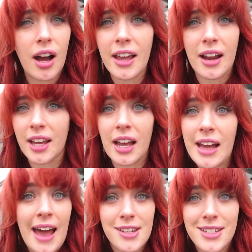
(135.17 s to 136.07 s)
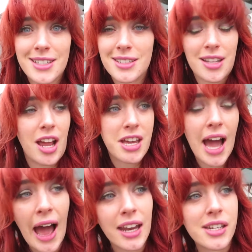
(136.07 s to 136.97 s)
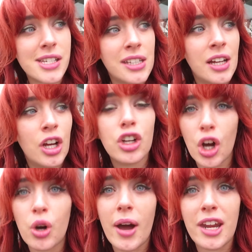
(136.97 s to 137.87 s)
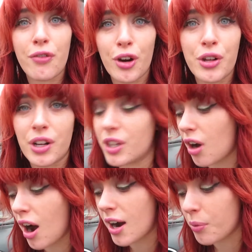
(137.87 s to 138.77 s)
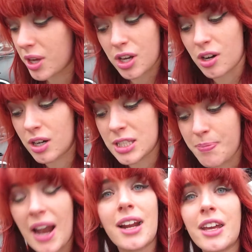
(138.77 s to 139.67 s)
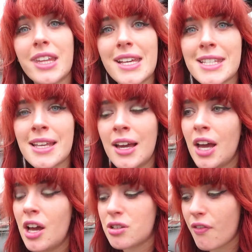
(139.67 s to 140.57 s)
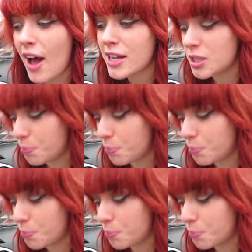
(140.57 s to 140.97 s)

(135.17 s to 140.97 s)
I can't go any further in the car with her smelling like this. So I've had